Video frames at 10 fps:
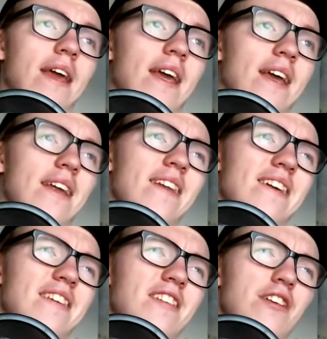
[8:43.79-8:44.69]
in
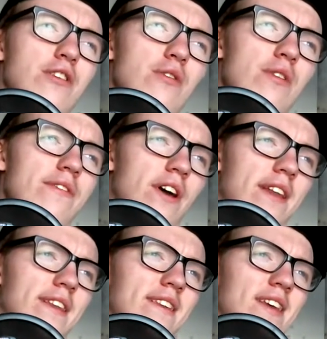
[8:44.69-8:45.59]
this new
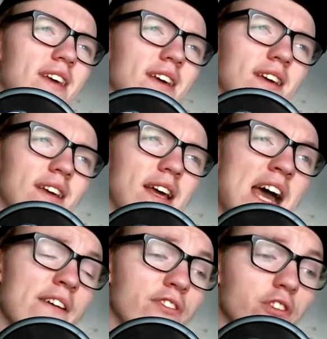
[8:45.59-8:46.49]
event,
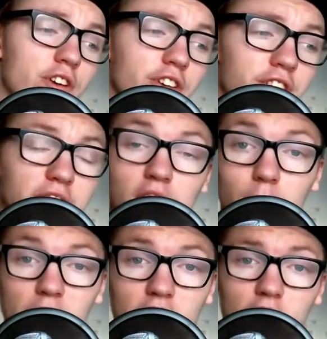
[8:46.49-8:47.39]
after tier
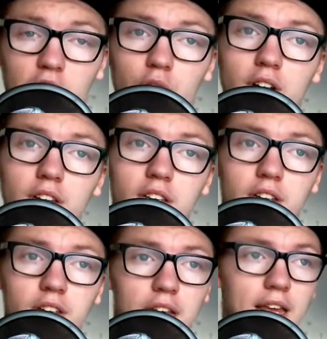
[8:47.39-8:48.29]
100,
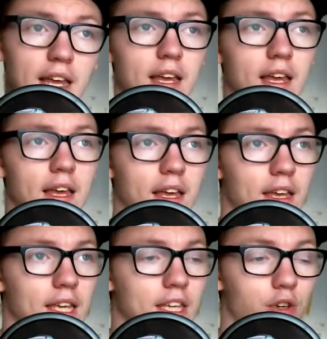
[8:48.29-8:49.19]

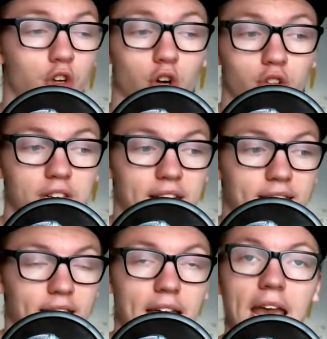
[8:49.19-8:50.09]
you don't get
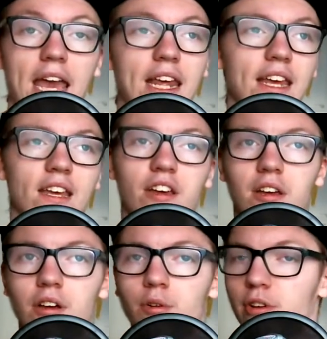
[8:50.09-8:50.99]
any
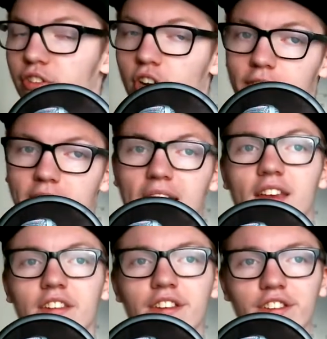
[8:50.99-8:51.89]
reserve
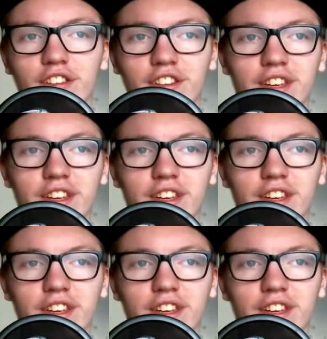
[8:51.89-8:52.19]
cases.